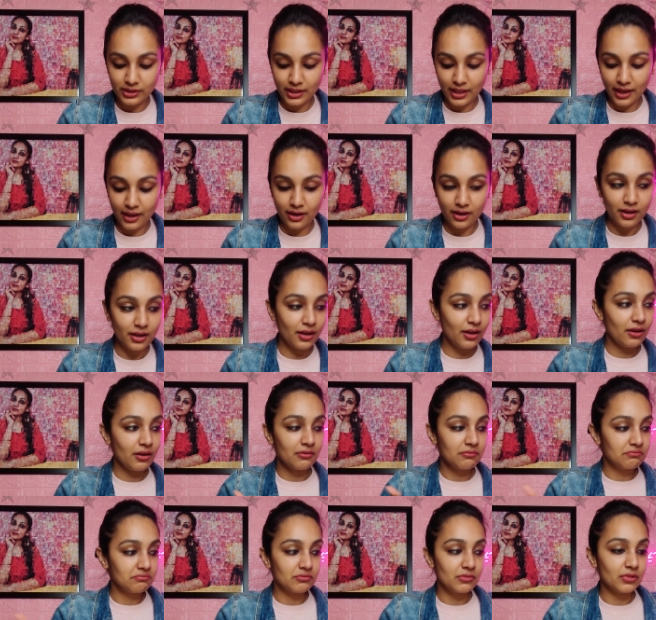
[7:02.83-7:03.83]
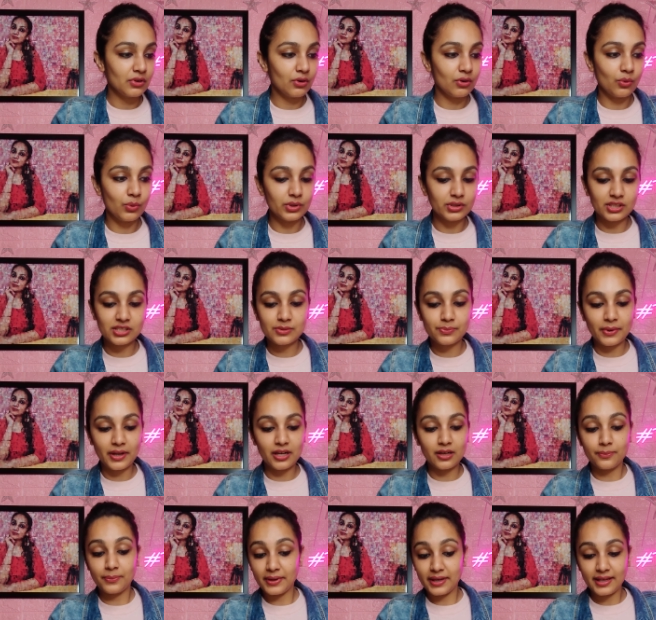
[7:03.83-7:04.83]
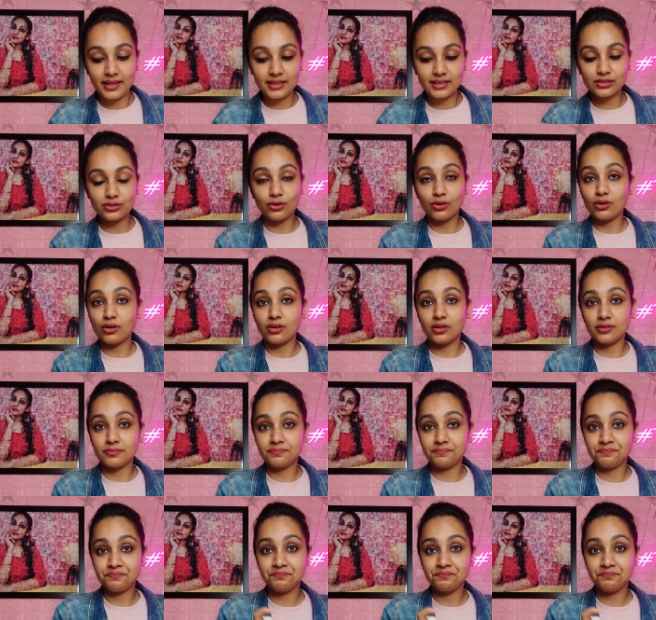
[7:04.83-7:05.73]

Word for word: there, over the spilled beans, or